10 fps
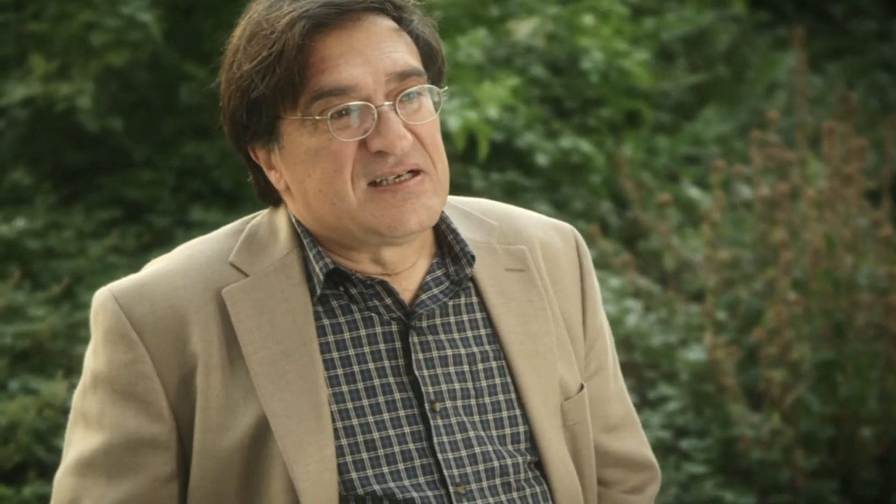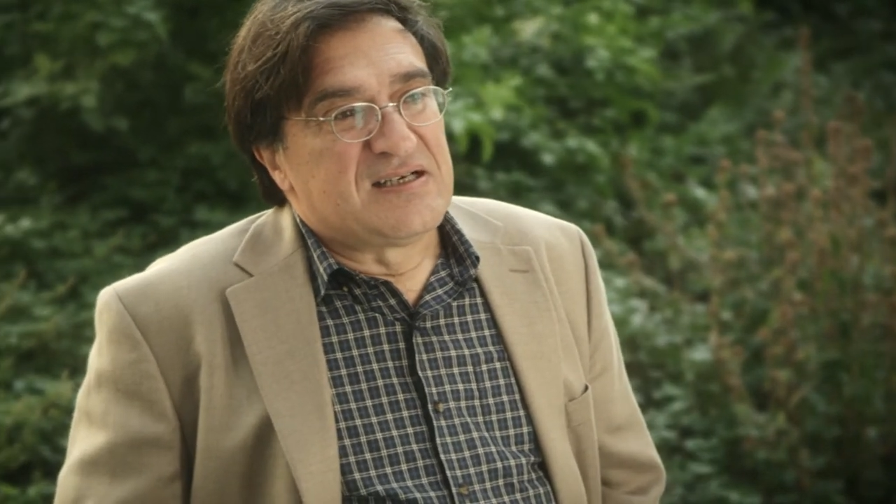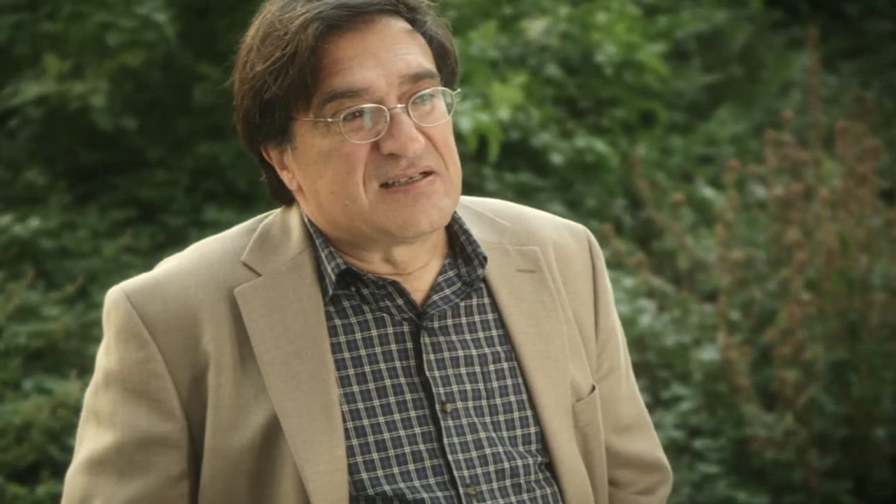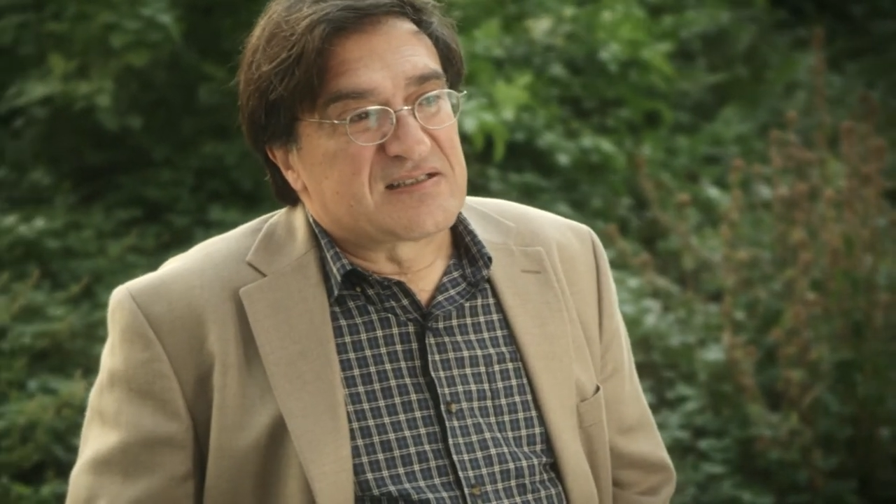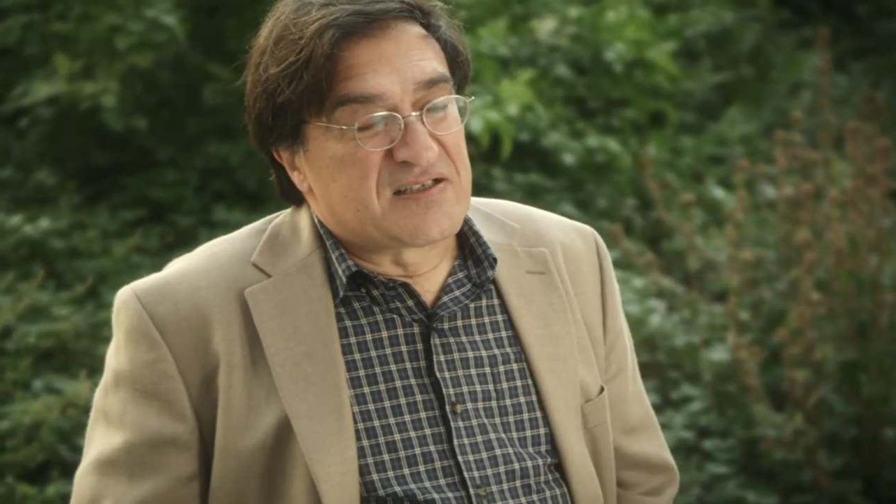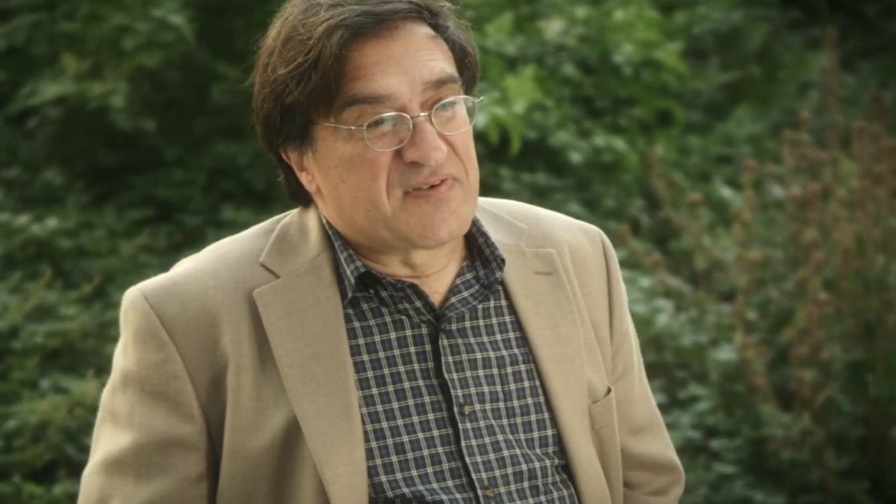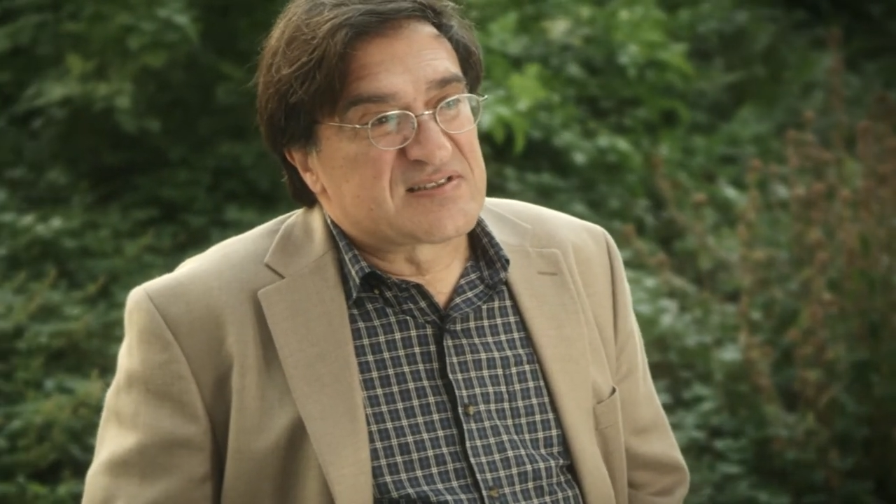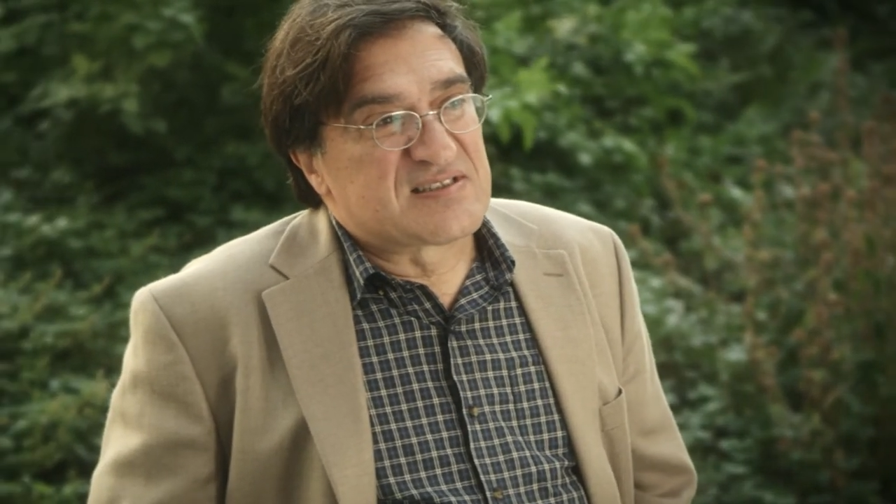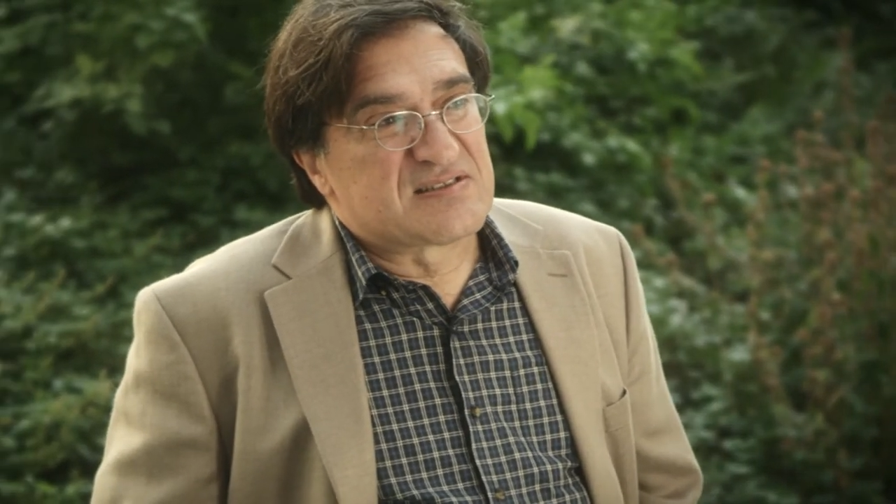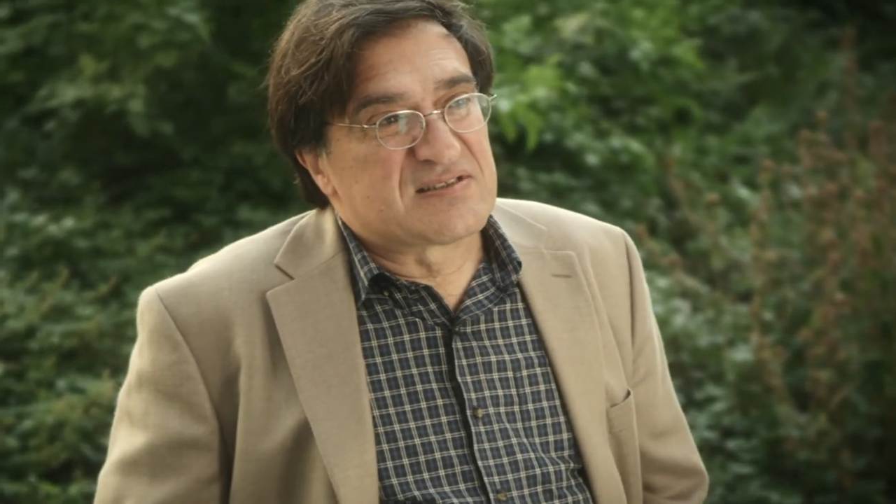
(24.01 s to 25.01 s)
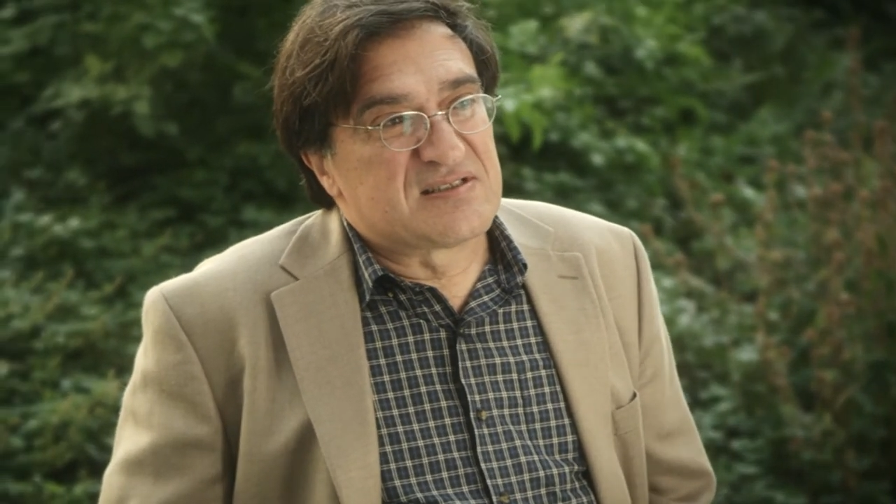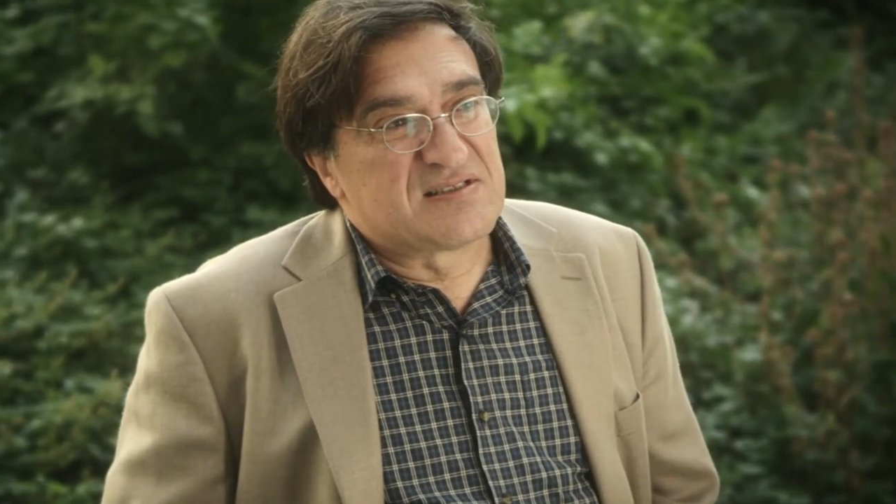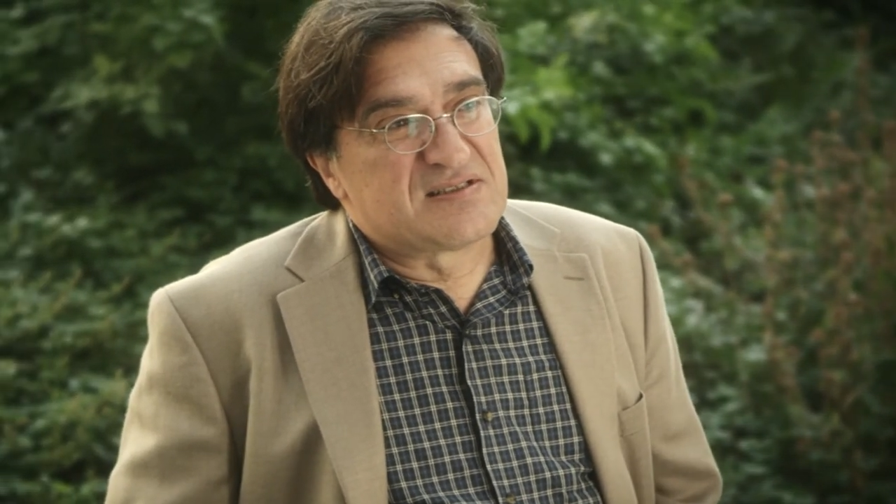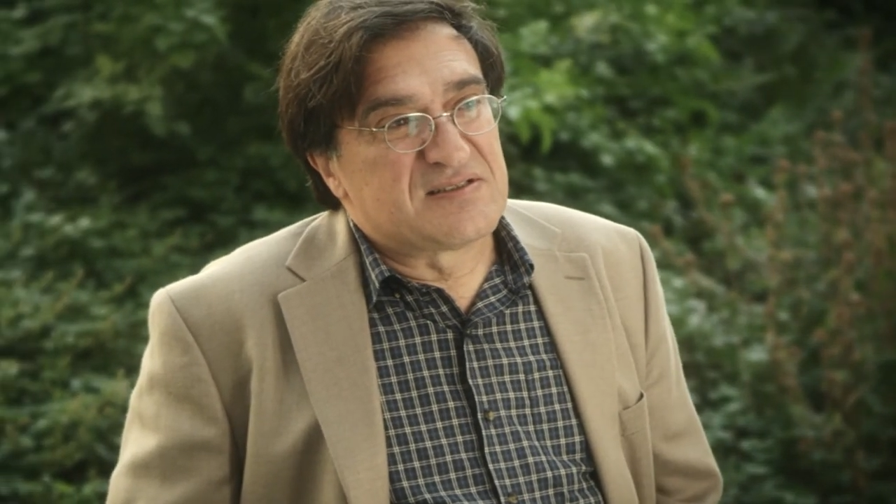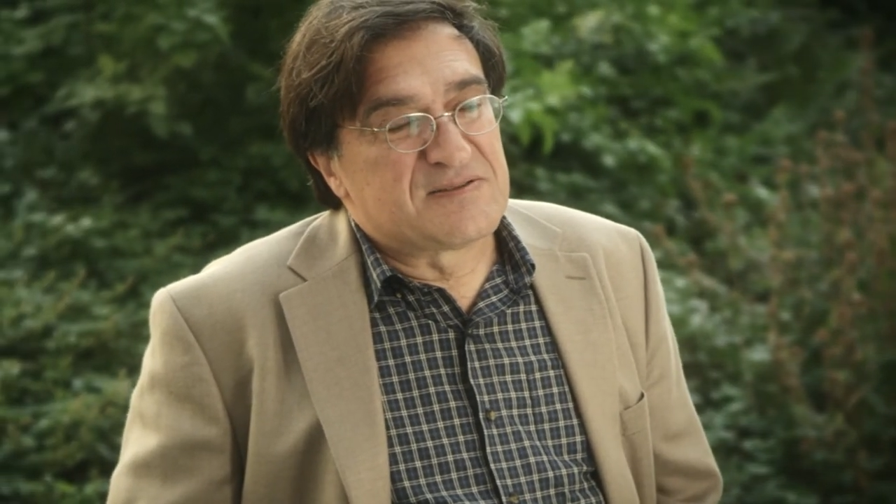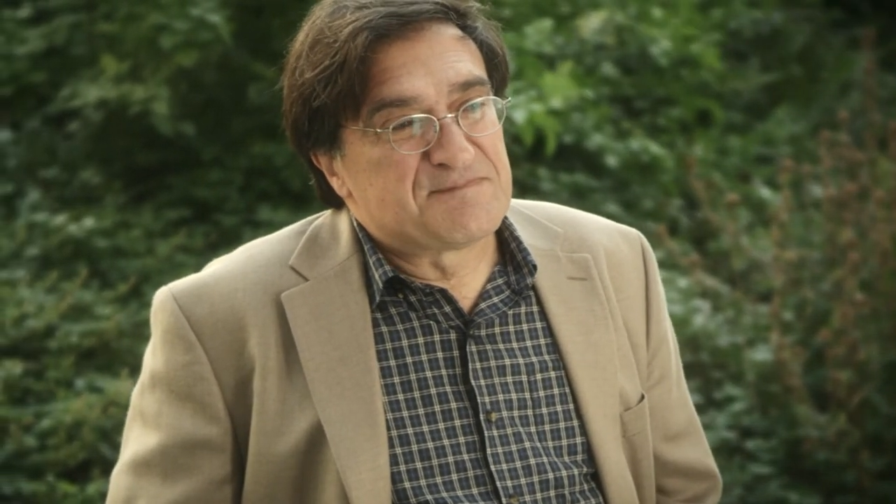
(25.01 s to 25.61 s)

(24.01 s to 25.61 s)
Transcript: and give us their